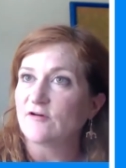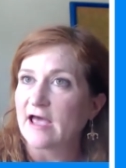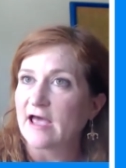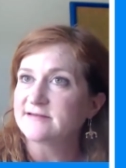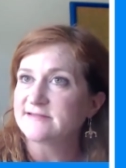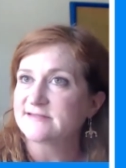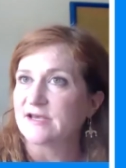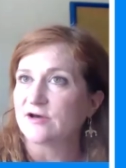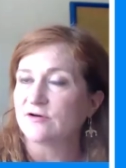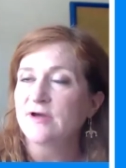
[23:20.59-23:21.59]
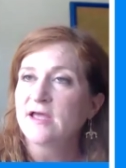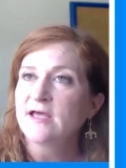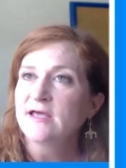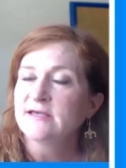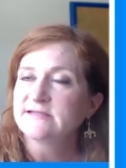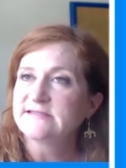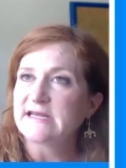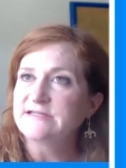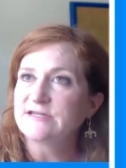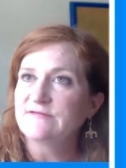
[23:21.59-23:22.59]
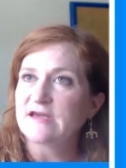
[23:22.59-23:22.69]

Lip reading: US. So stay tuned.